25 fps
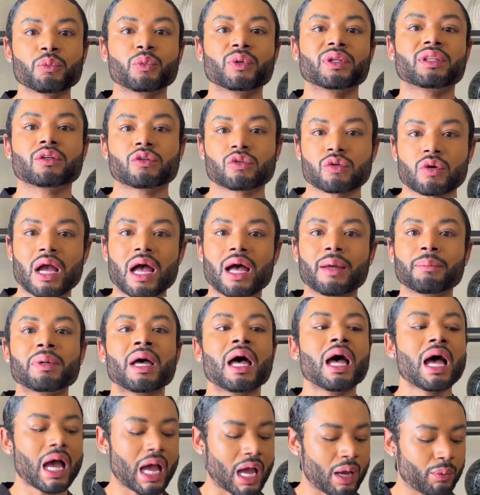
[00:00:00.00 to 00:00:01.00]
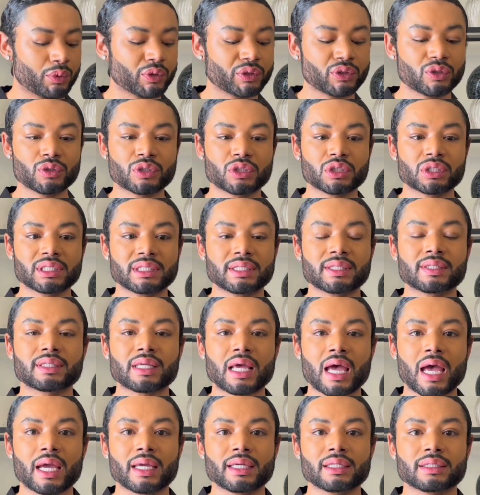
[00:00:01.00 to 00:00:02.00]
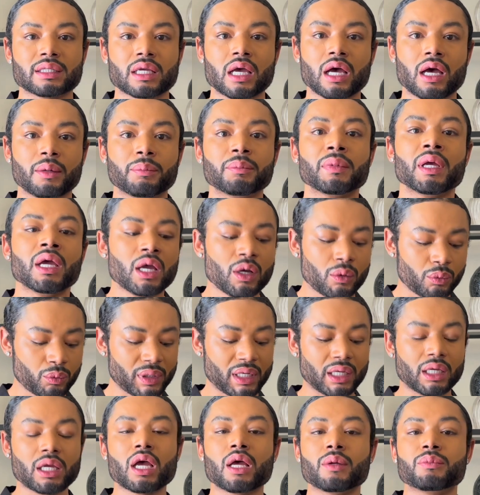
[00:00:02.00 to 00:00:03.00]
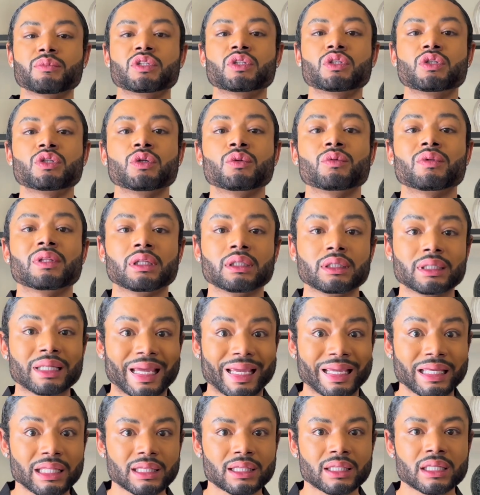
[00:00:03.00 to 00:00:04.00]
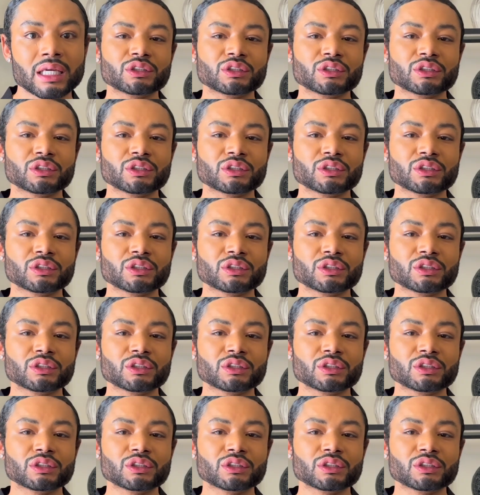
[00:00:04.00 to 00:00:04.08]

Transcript: With crop, I will usually size up when it comes to the length.